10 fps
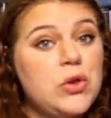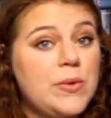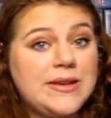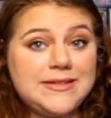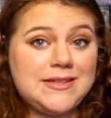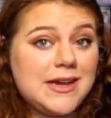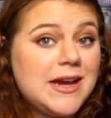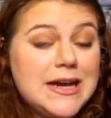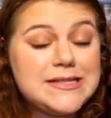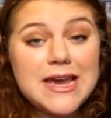You can say
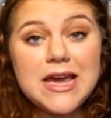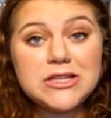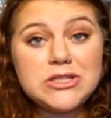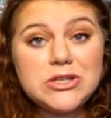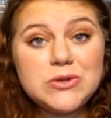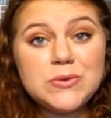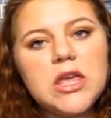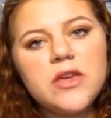I tagged you.